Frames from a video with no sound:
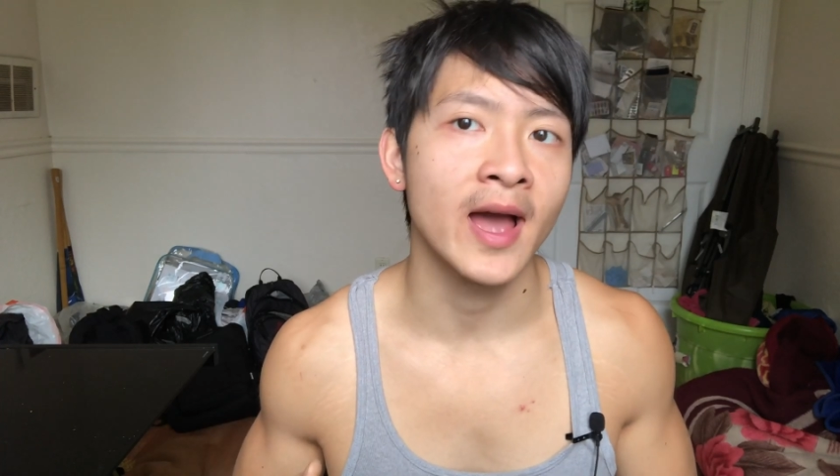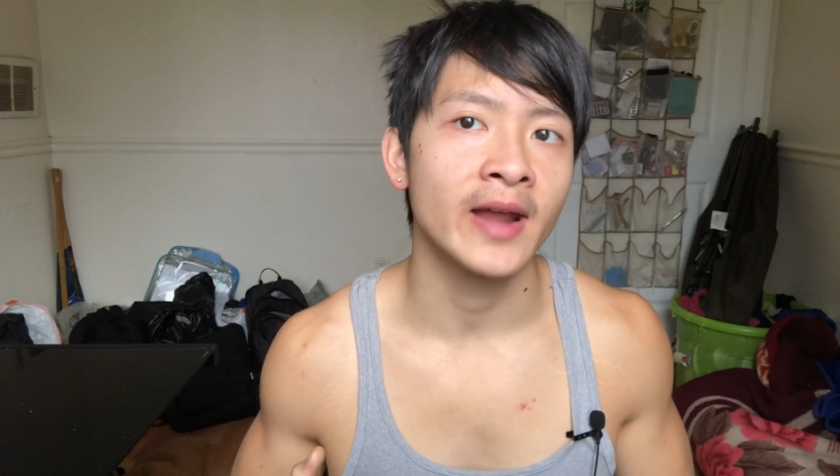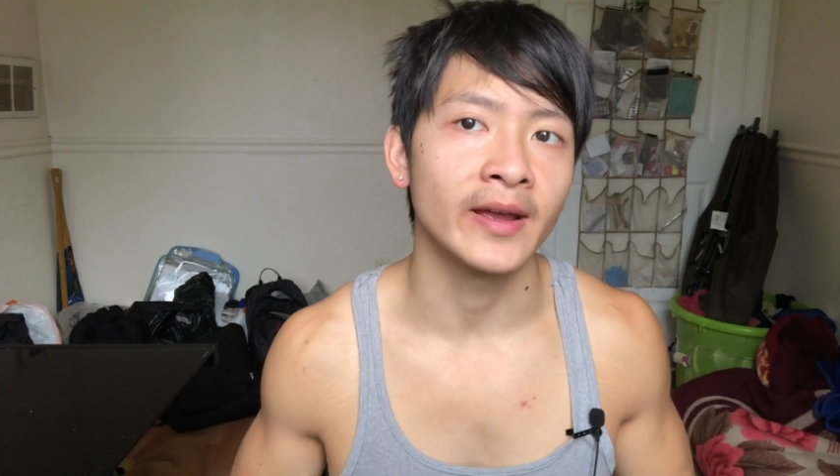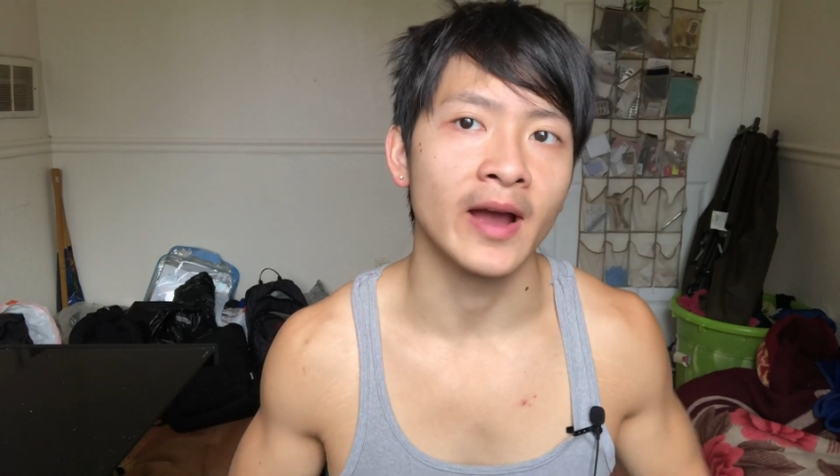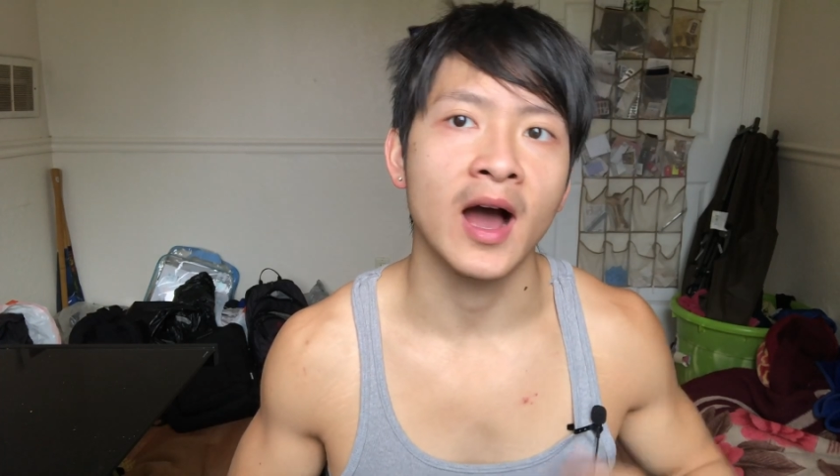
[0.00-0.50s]

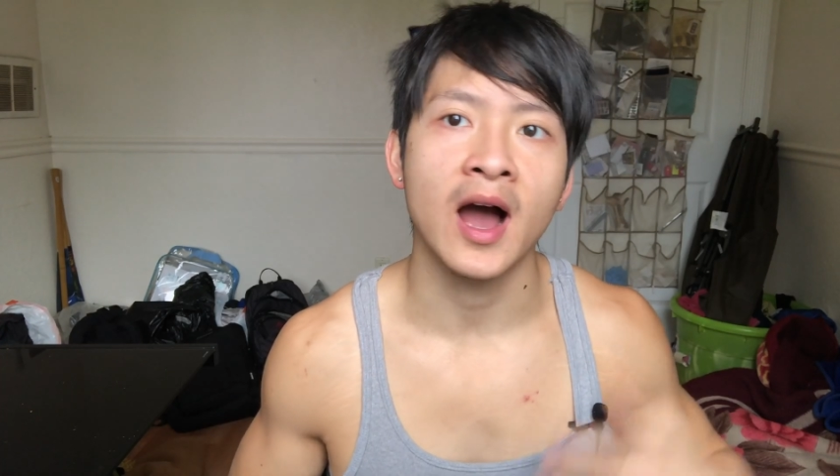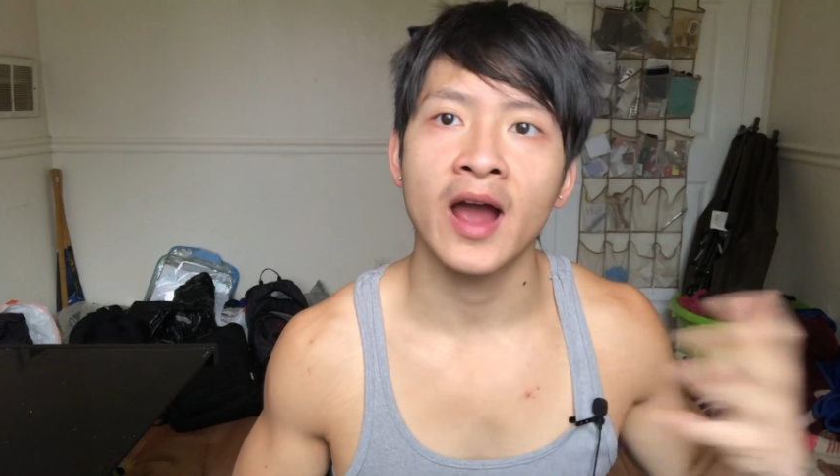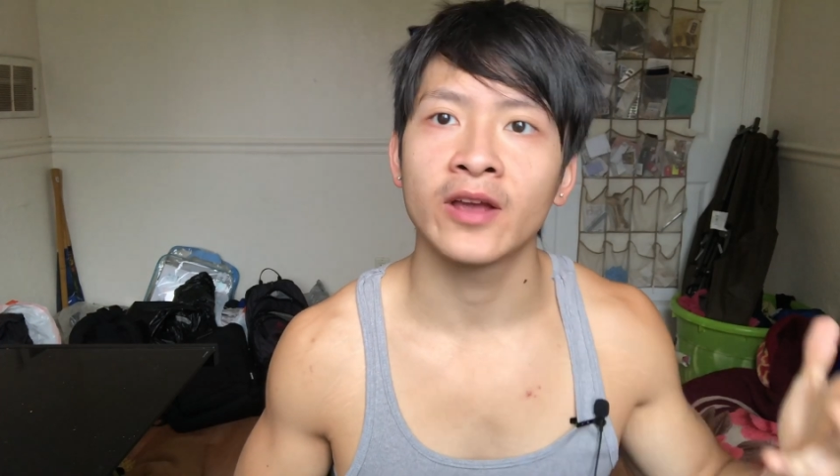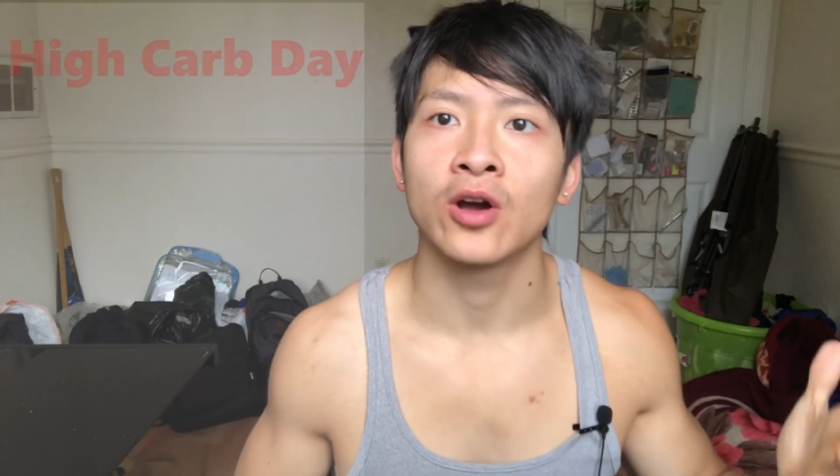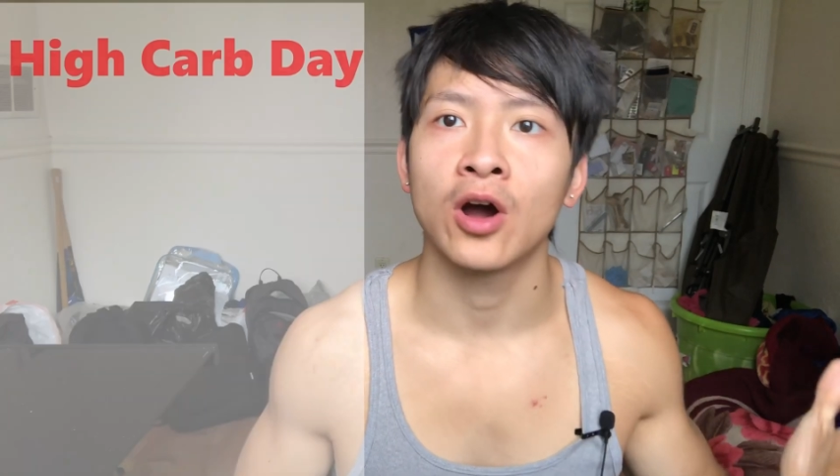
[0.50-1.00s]
add a
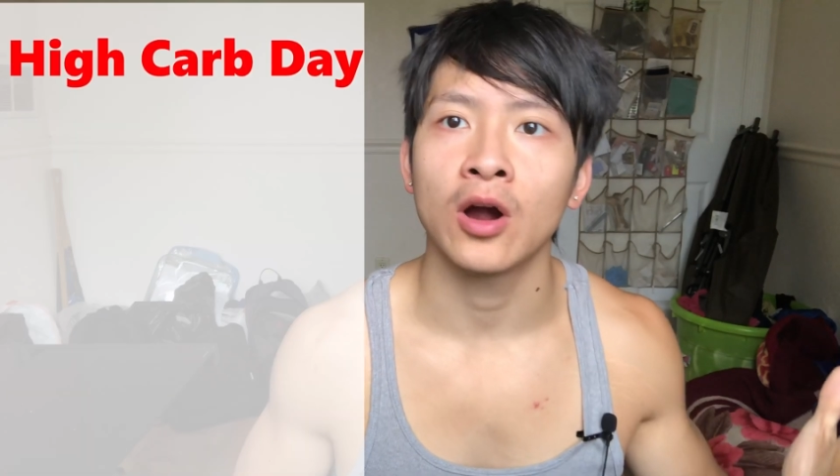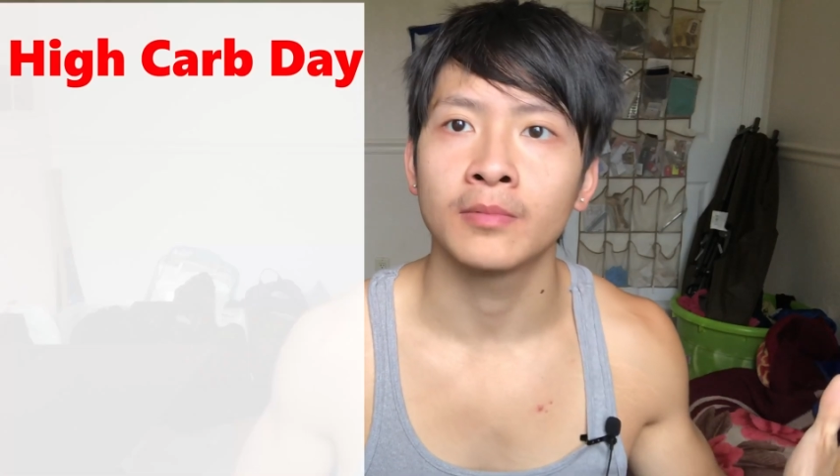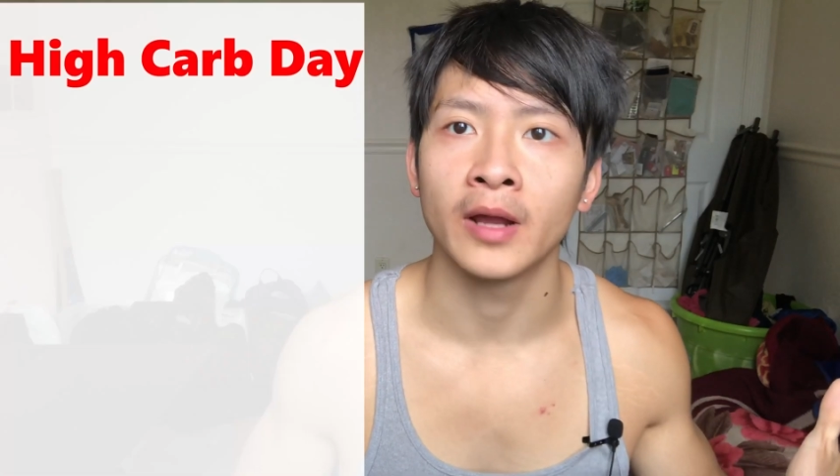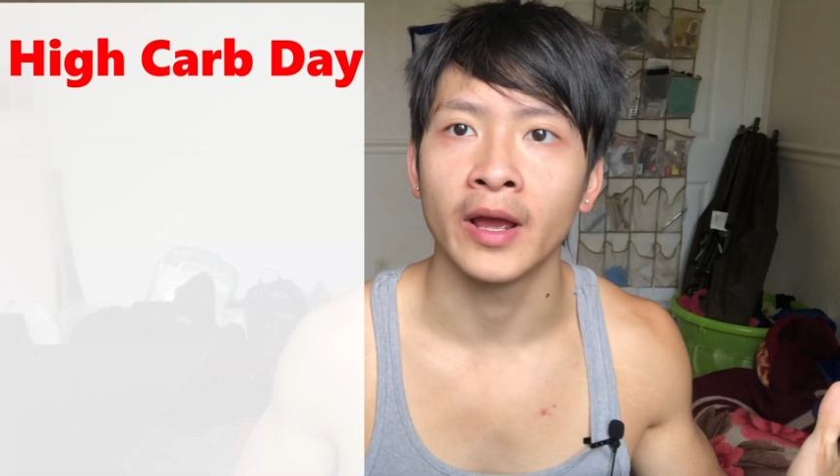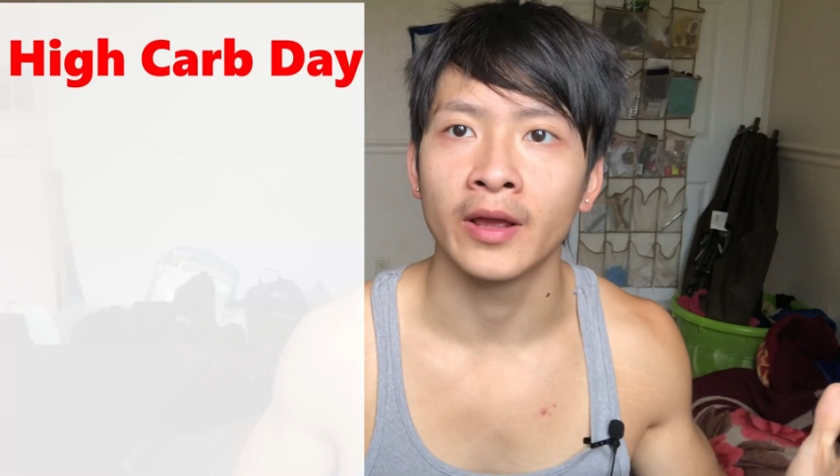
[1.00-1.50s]
high
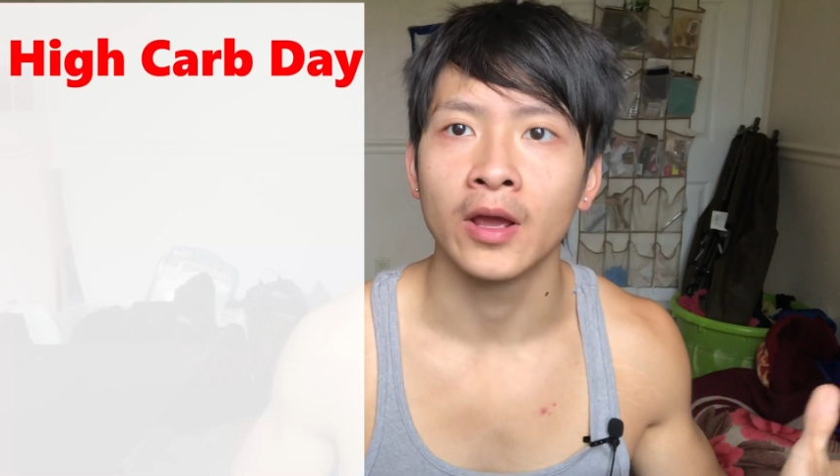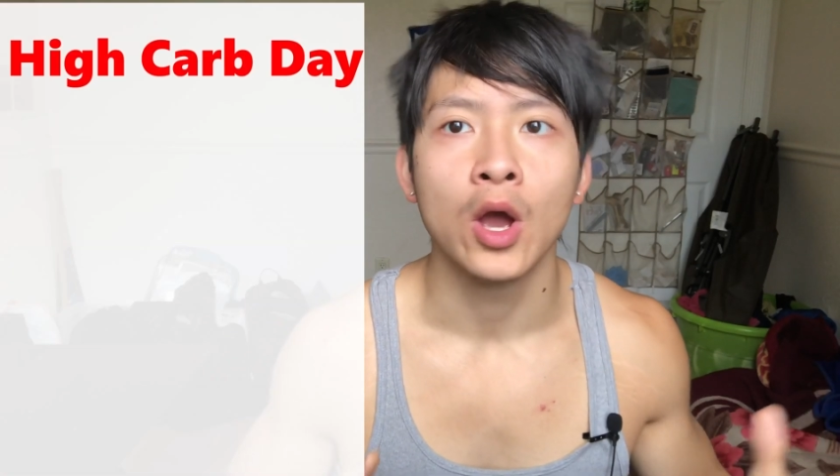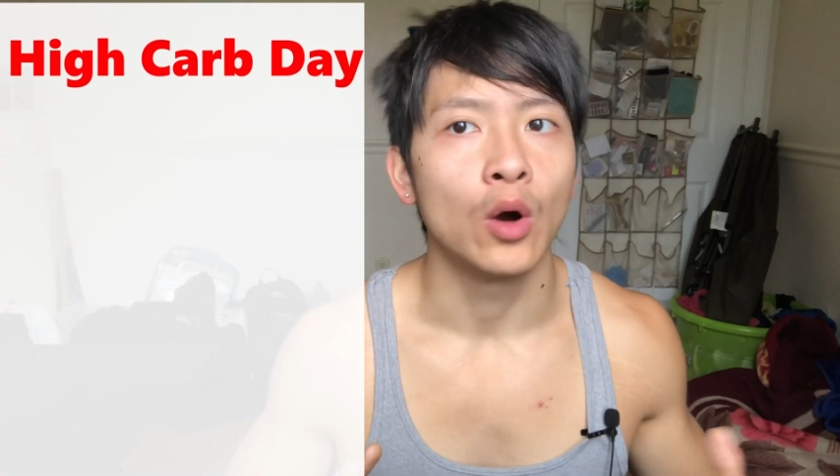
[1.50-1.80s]
carb day